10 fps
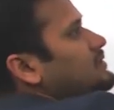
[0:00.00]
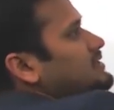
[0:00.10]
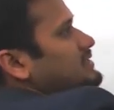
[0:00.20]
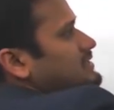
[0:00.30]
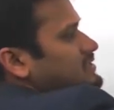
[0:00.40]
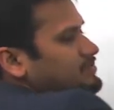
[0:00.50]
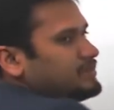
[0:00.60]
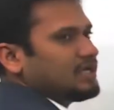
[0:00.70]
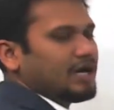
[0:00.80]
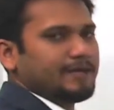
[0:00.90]
the
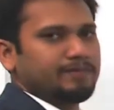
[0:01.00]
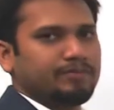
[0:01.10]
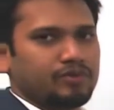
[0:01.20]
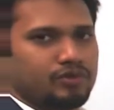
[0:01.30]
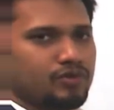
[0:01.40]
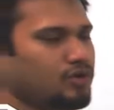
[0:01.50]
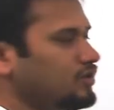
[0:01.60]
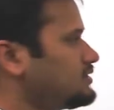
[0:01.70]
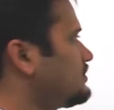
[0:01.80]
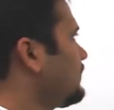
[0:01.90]
TCP IP
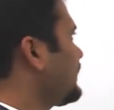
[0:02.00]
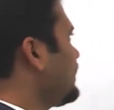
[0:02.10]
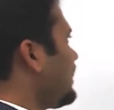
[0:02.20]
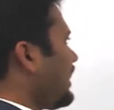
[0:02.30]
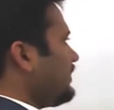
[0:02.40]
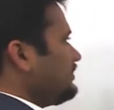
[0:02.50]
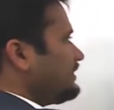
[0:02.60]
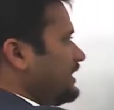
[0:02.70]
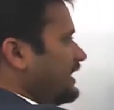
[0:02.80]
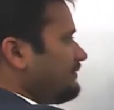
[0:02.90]
protocols, and
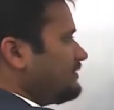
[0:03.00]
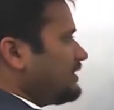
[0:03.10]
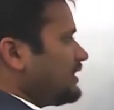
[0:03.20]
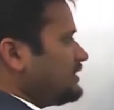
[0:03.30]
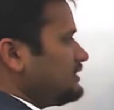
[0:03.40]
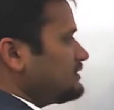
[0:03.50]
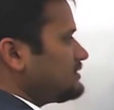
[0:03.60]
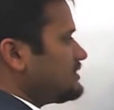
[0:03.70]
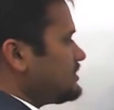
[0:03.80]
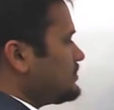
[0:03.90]
they have done
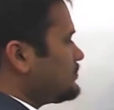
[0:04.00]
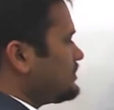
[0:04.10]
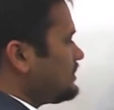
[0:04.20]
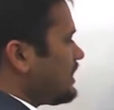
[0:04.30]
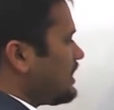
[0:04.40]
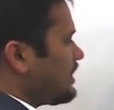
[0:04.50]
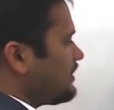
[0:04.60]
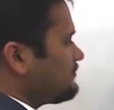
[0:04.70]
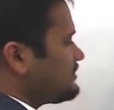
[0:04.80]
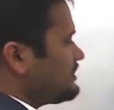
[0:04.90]
this using
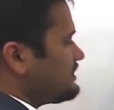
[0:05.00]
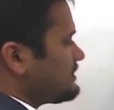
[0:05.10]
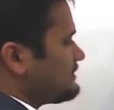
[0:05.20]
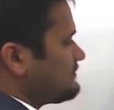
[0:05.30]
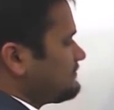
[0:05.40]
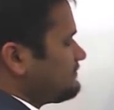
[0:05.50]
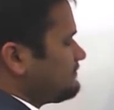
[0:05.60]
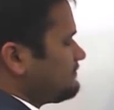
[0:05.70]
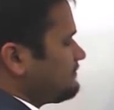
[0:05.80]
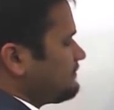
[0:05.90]
RFCs,
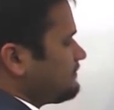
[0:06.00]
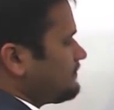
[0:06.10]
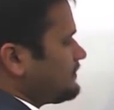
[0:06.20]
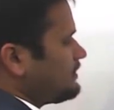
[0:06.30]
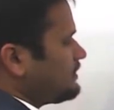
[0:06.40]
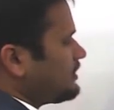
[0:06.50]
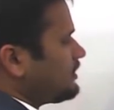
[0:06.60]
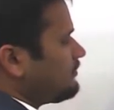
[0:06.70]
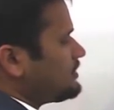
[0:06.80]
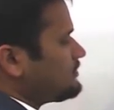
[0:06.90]

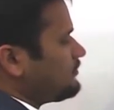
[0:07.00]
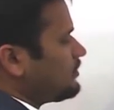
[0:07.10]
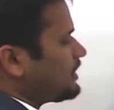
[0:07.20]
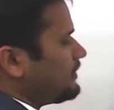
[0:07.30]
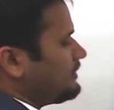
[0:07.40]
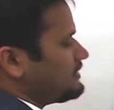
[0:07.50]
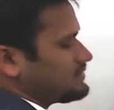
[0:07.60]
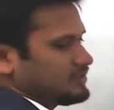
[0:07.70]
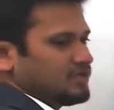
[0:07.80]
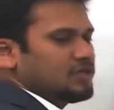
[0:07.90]
request for
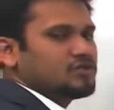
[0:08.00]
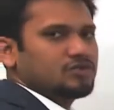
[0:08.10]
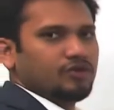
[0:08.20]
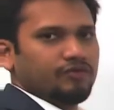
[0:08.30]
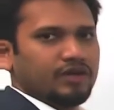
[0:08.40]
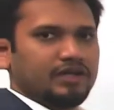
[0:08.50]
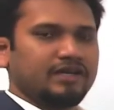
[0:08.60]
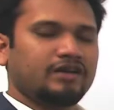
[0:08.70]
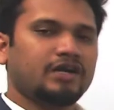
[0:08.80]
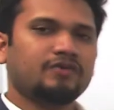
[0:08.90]
comments. So when
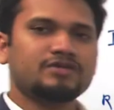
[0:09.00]
internet was